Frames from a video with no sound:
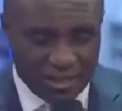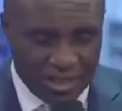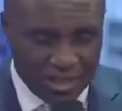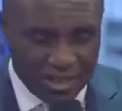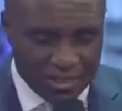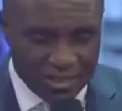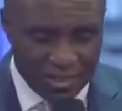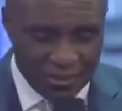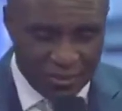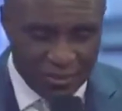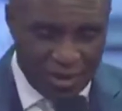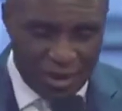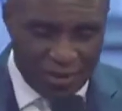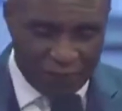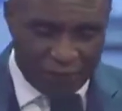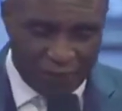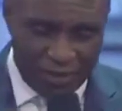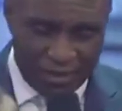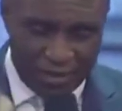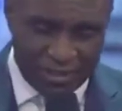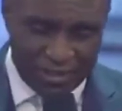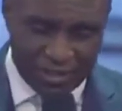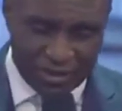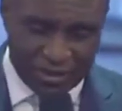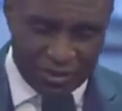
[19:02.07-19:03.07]
I say, go and
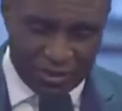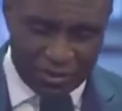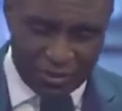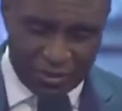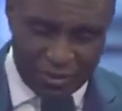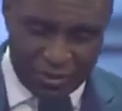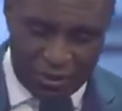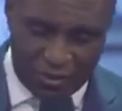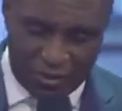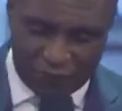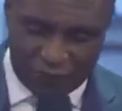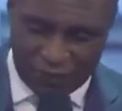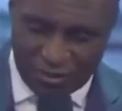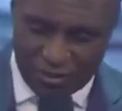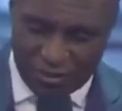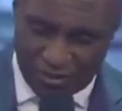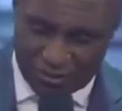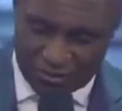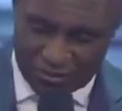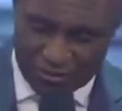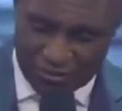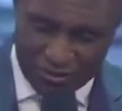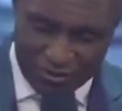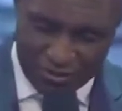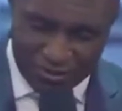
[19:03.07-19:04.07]
find out. You go and find
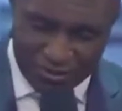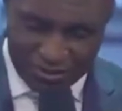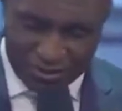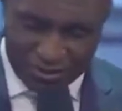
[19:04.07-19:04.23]
out.